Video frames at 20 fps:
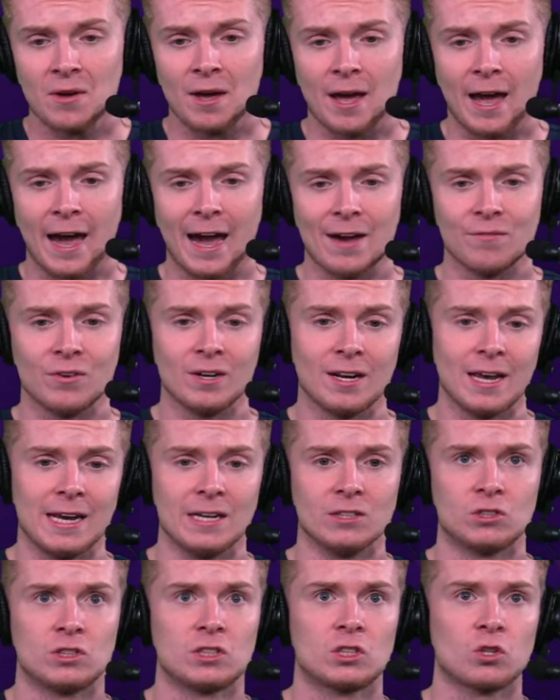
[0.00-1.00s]
having
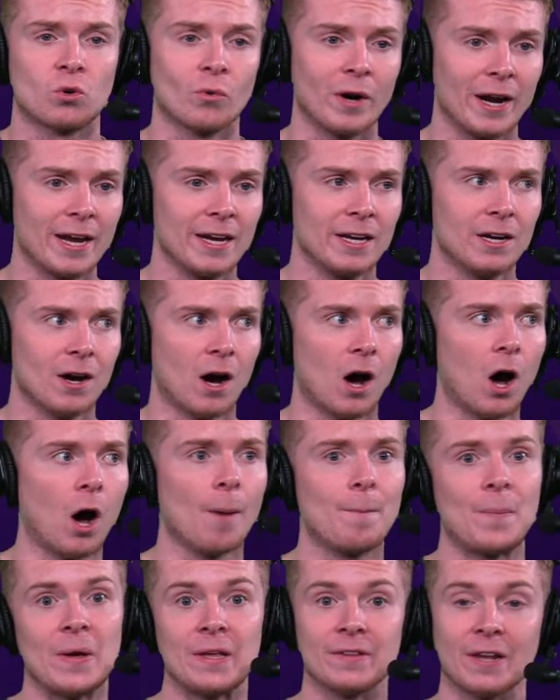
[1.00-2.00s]
a trade
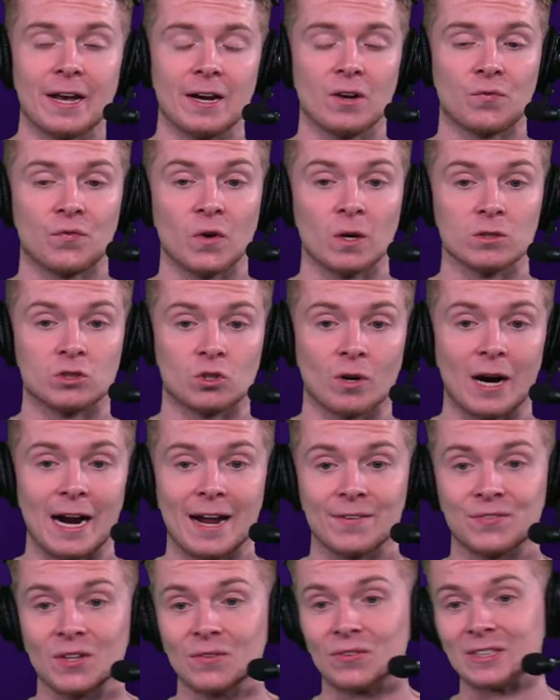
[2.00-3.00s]
up in the NFL
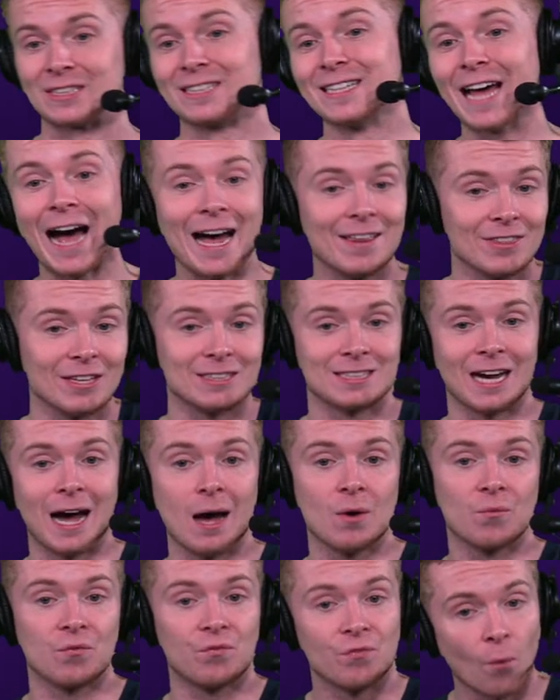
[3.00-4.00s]
draft if it's not in the
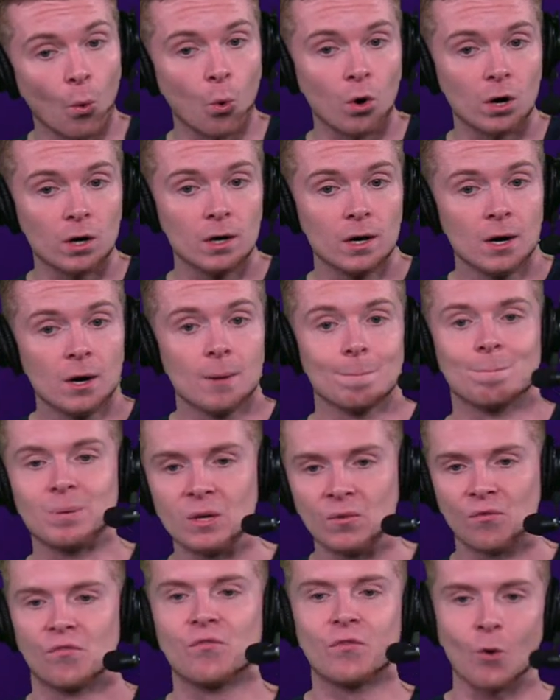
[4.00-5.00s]
top 4
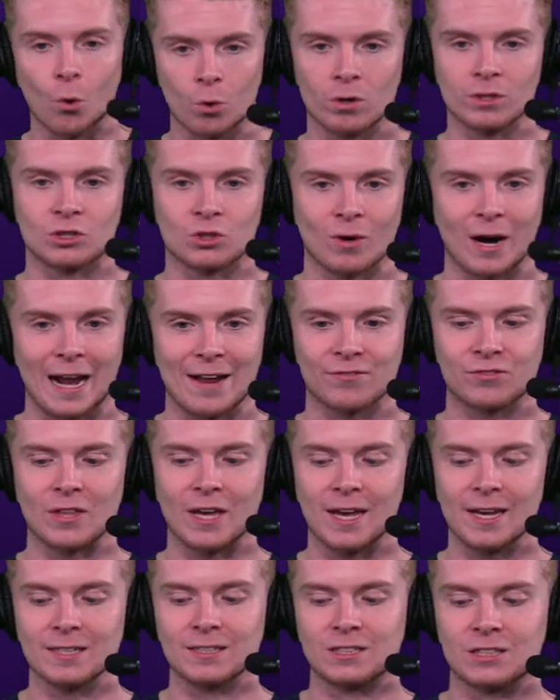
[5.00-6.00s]
before draft
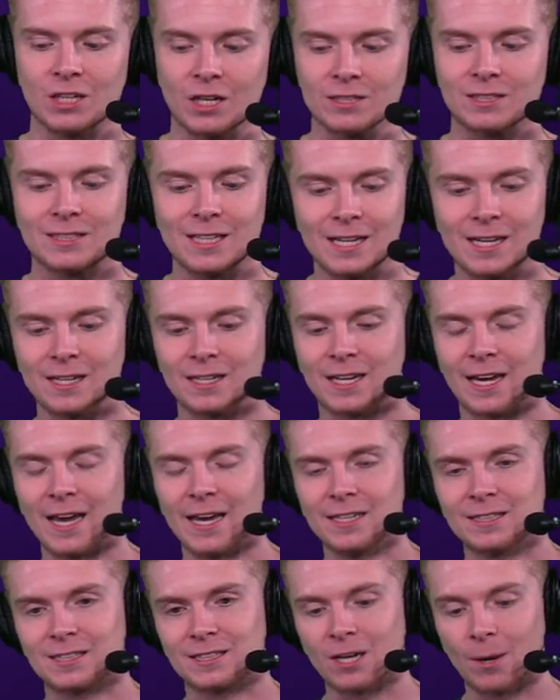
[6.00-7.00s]
day just in
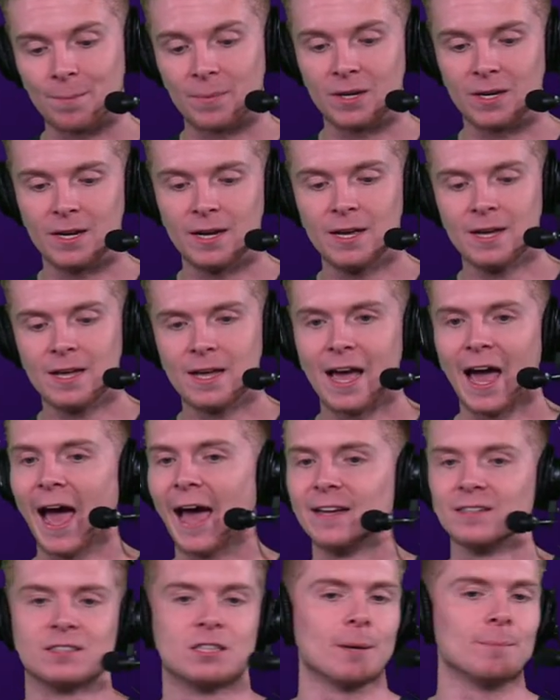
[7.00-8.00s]
case somebody
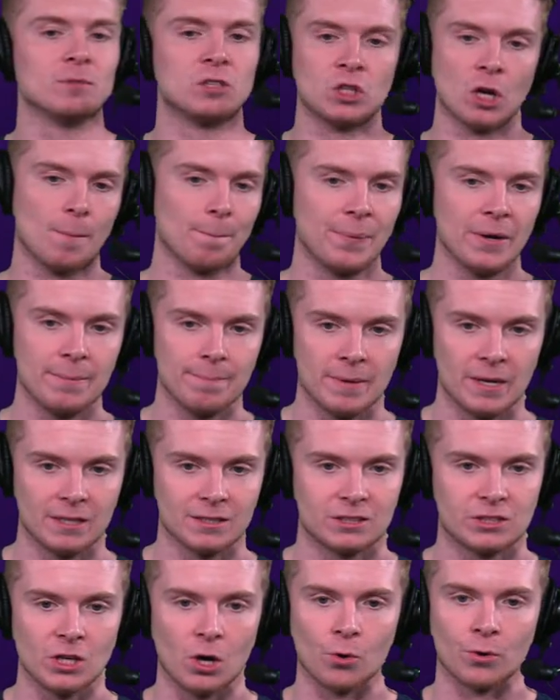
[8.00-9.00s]
ends up jumping
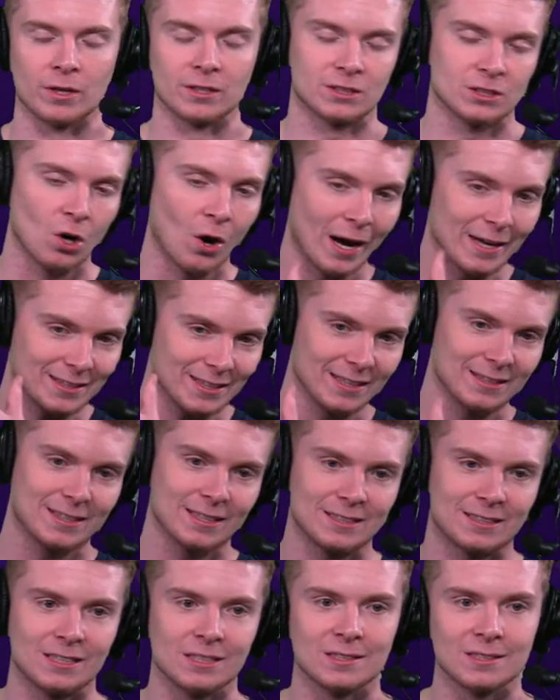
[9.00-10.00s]
Minnesota. So I think
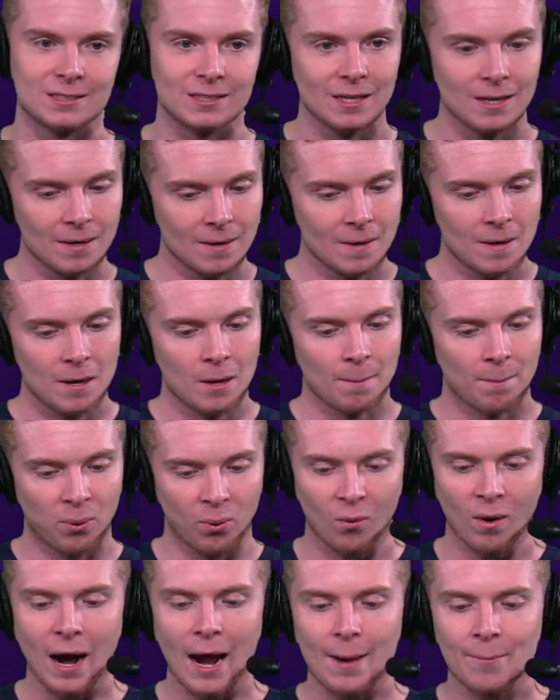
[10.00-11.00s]
this is
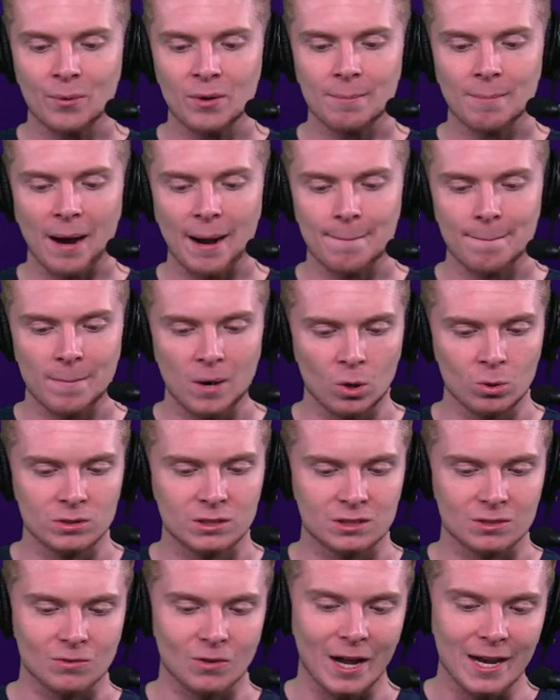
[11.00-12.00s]
probably my
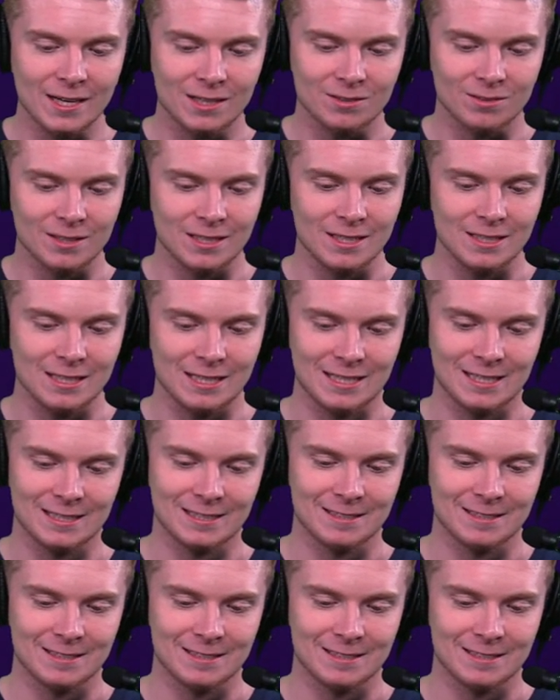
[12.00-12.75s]
most likely.